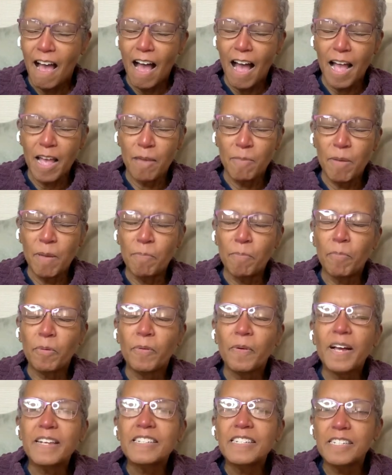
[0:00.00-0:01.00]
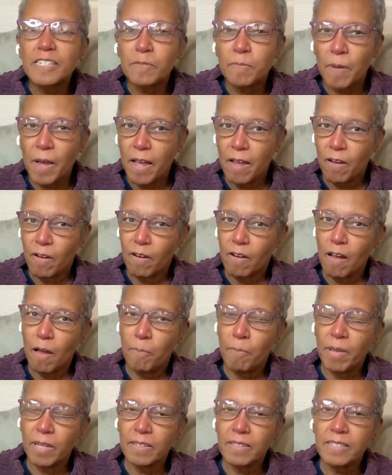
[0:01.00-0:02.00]
I am impressed by her
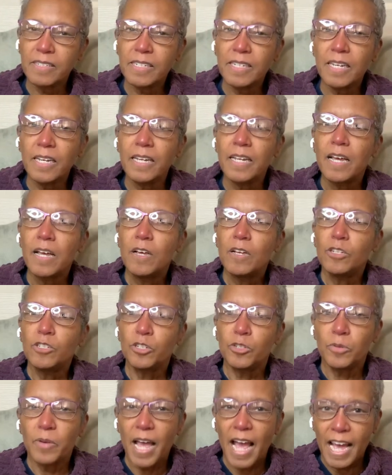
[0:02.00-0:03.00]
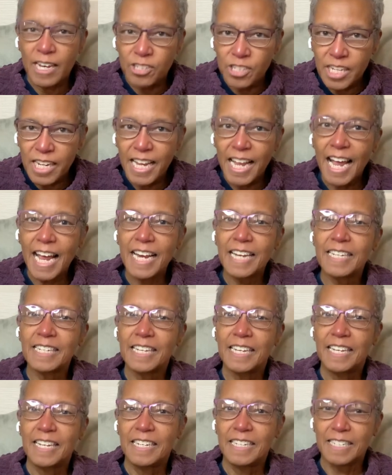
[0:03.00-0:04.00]
ability to educate
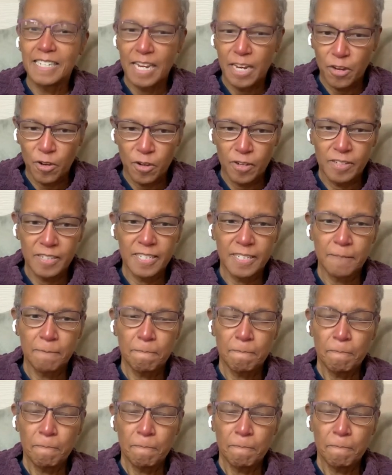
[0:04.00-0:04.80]
knitters.